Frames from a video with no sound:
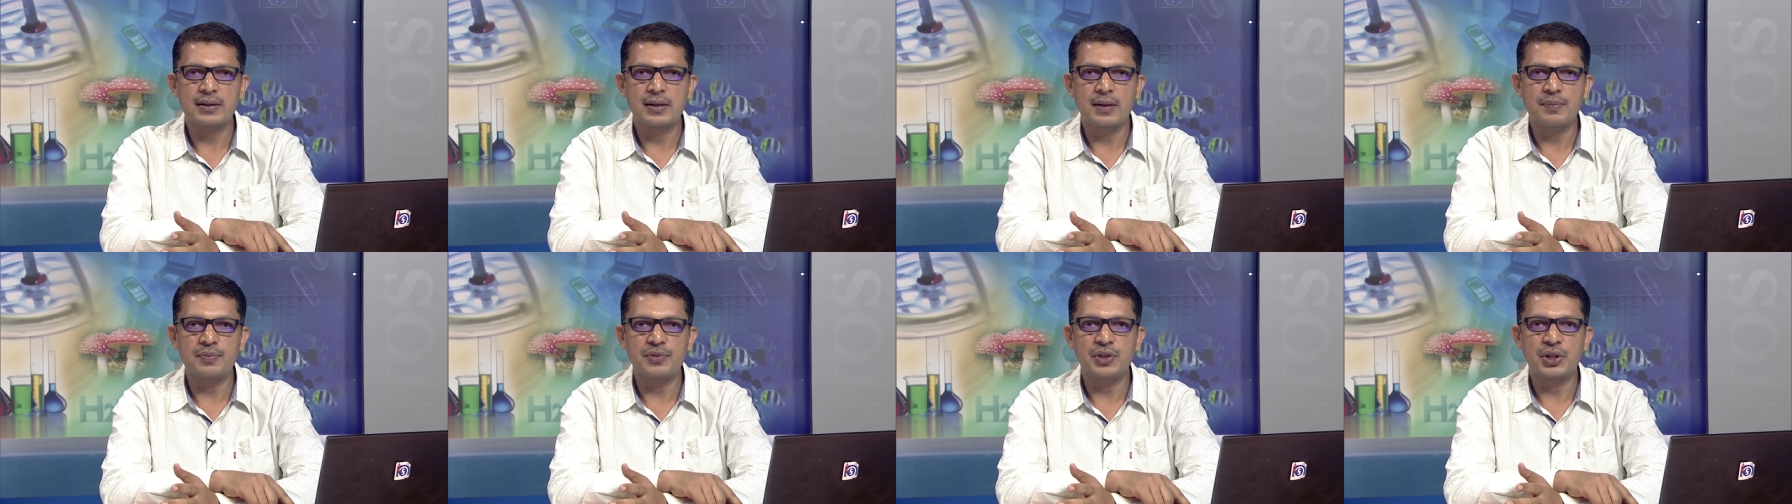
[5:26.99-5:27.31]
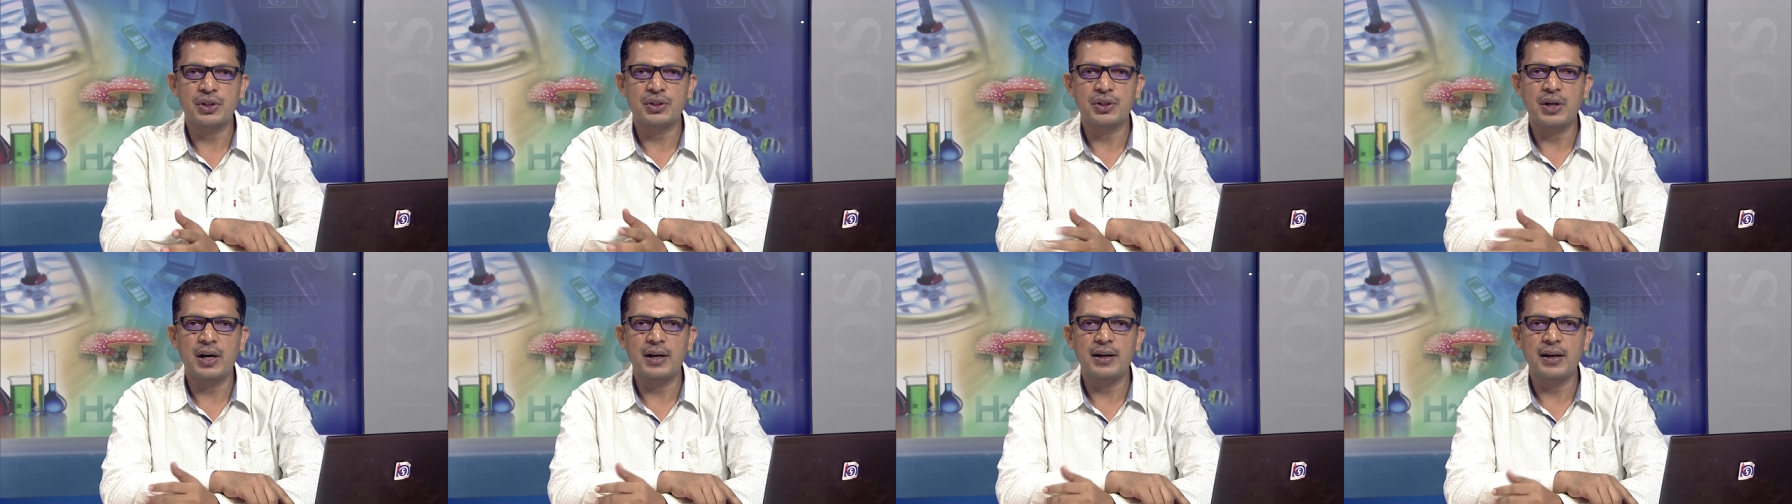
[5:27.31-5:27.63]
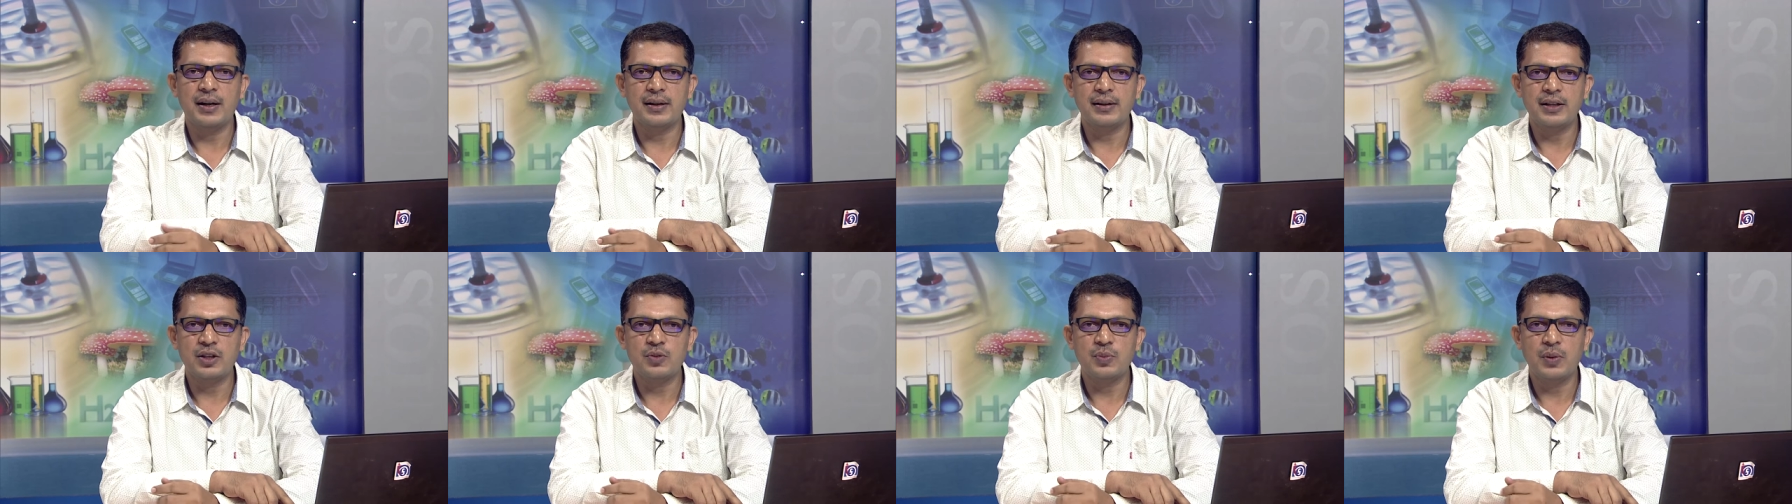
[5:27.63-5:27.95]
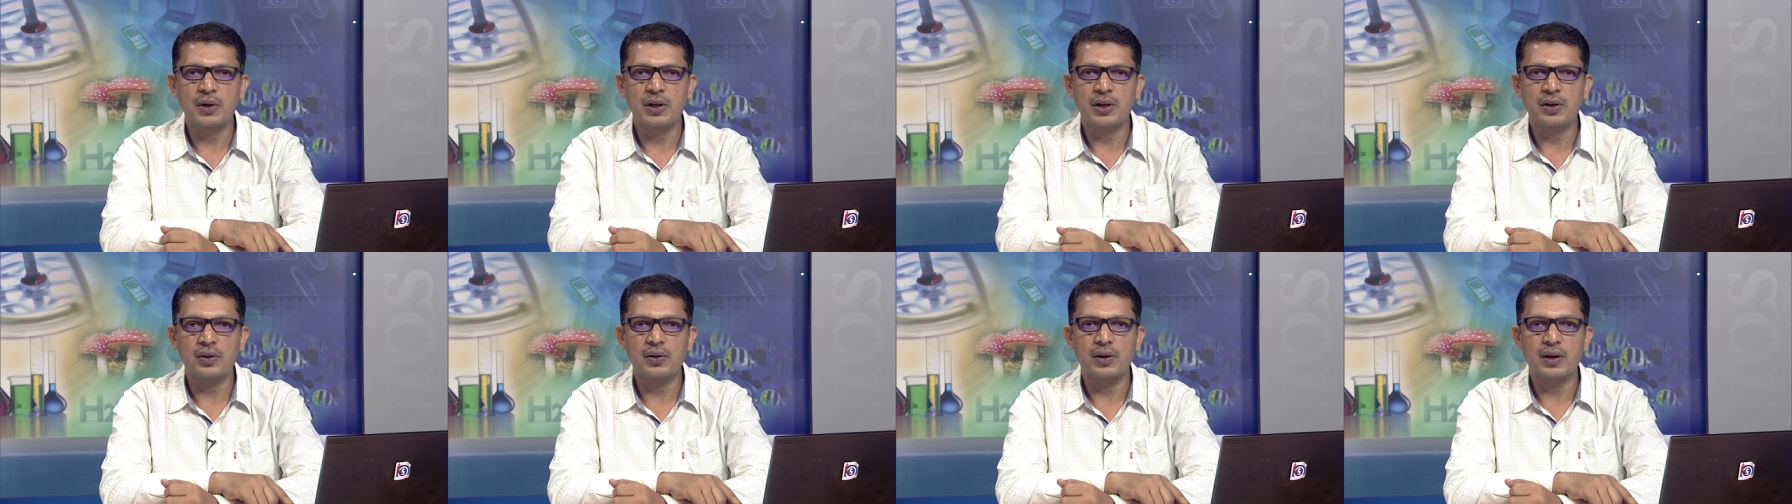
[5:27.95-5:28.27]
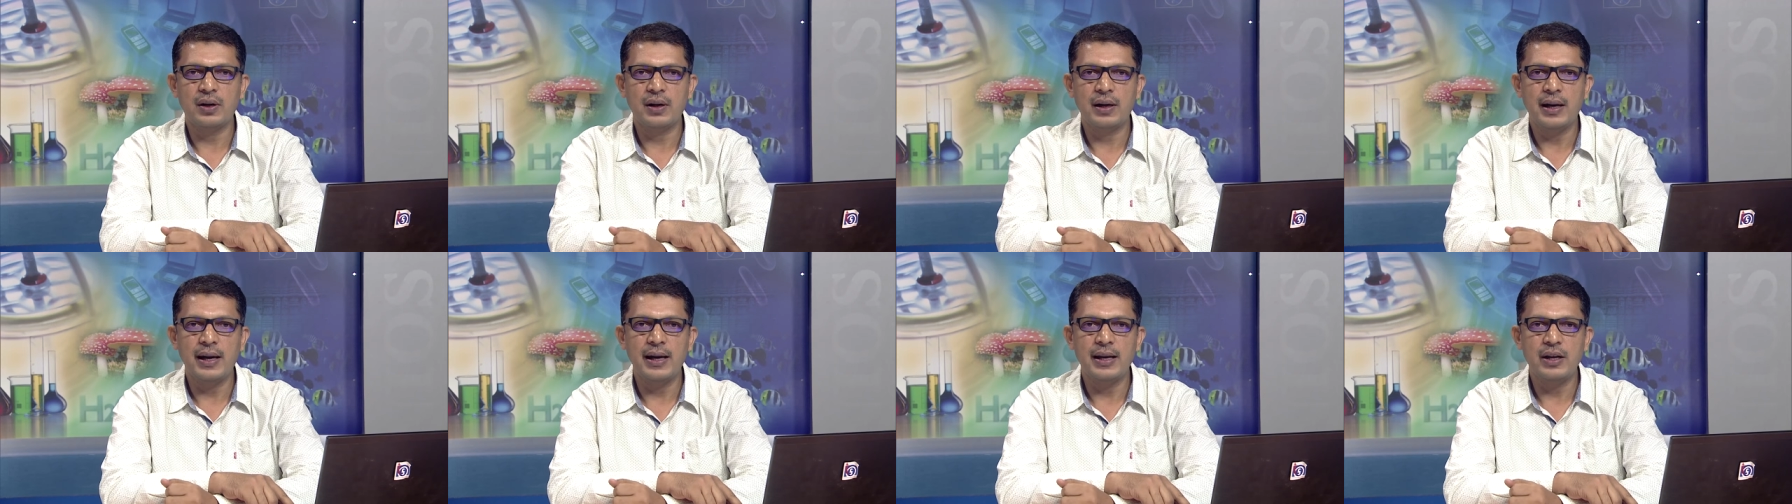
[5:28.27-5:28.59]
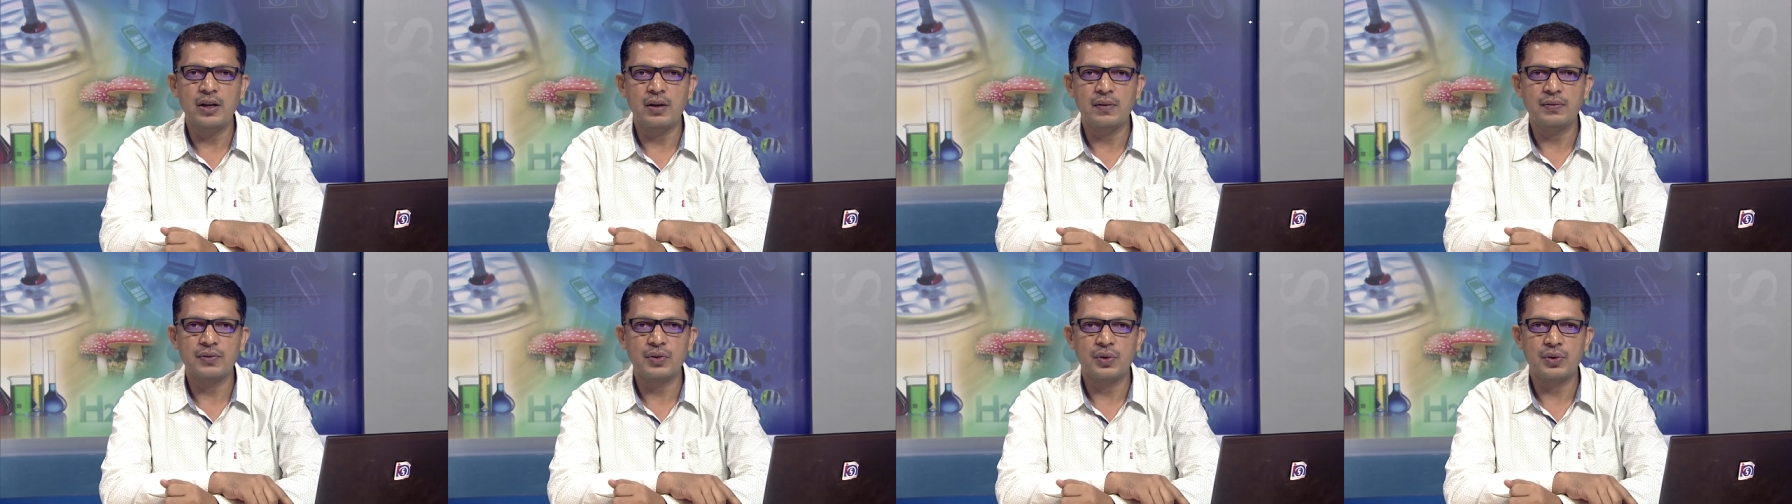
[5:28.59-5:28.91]
subjects under this particular
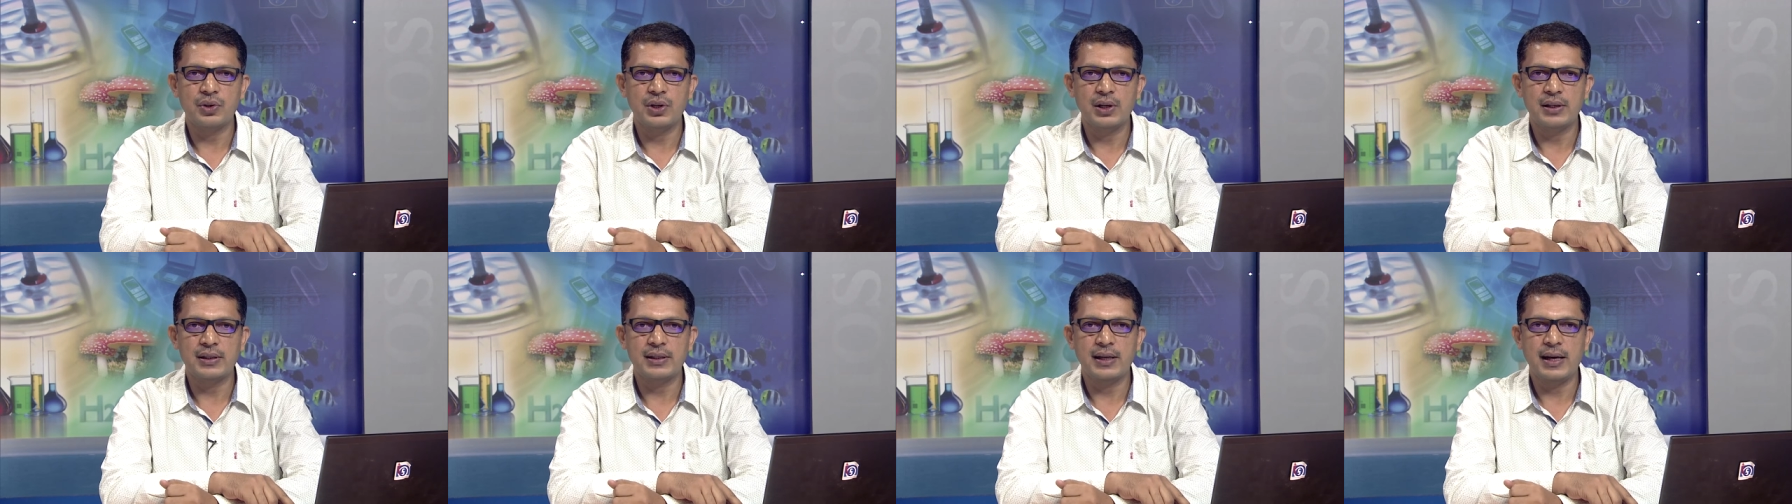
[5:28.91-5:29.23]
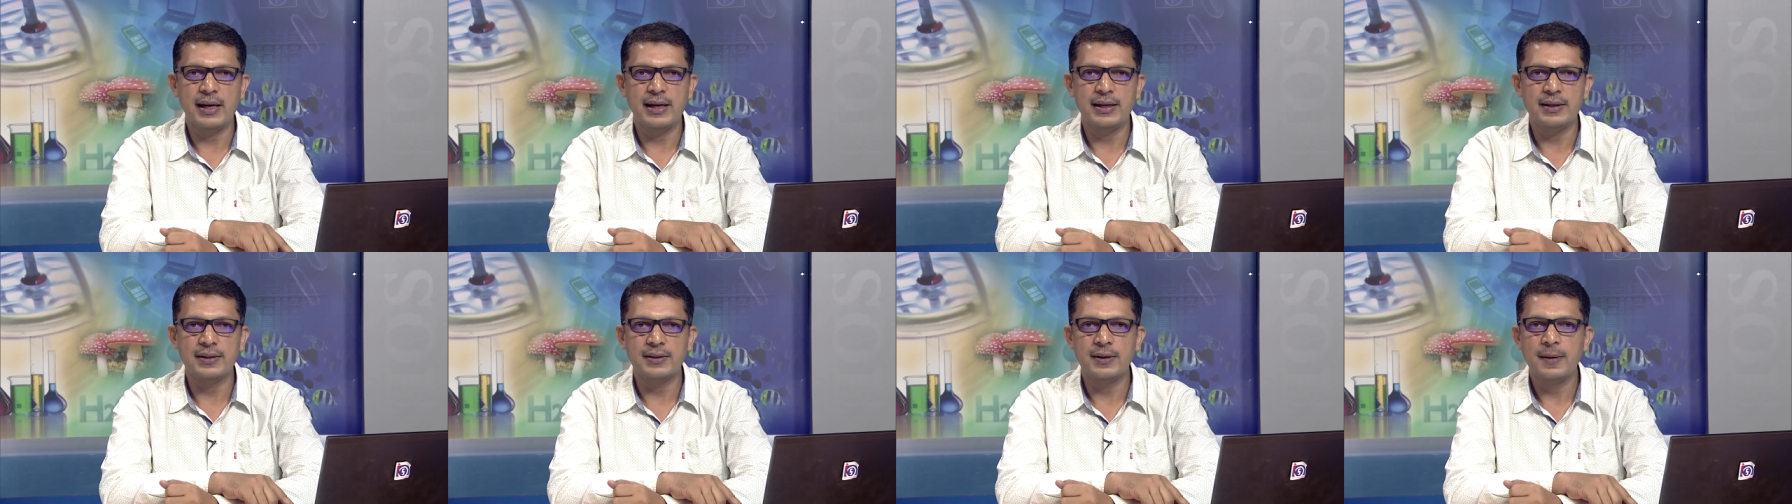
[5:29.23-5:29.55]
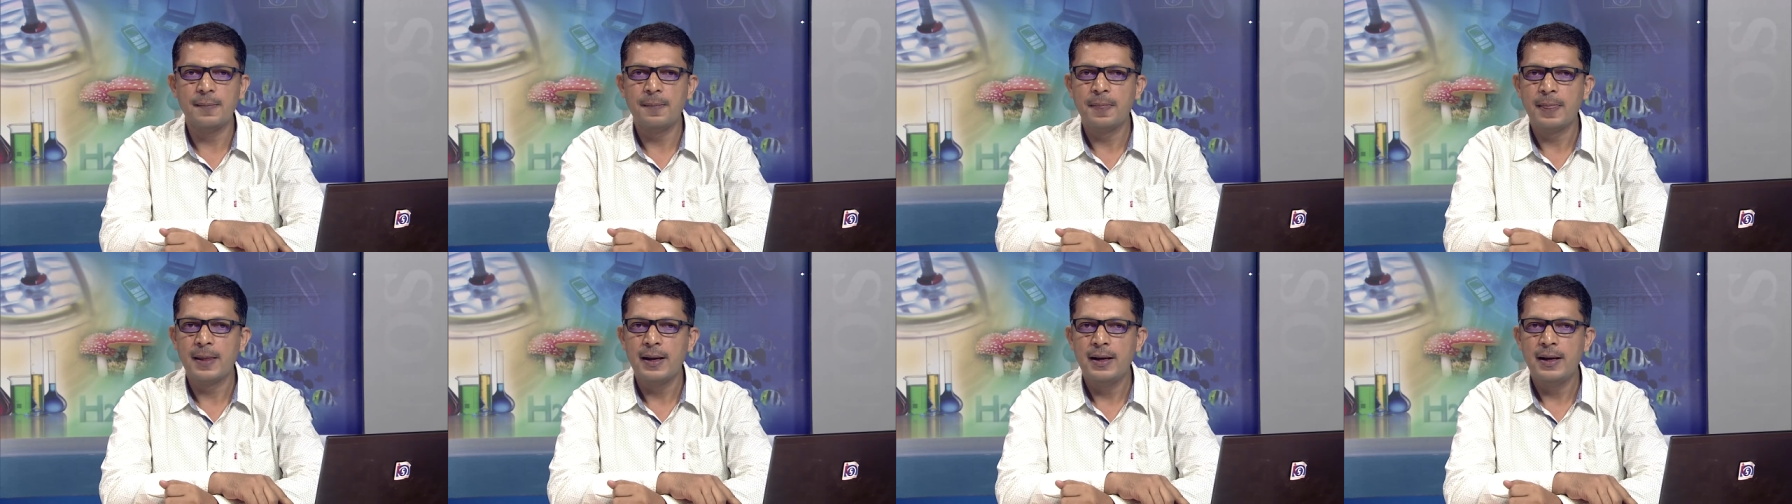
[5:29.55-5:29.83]
area of social science.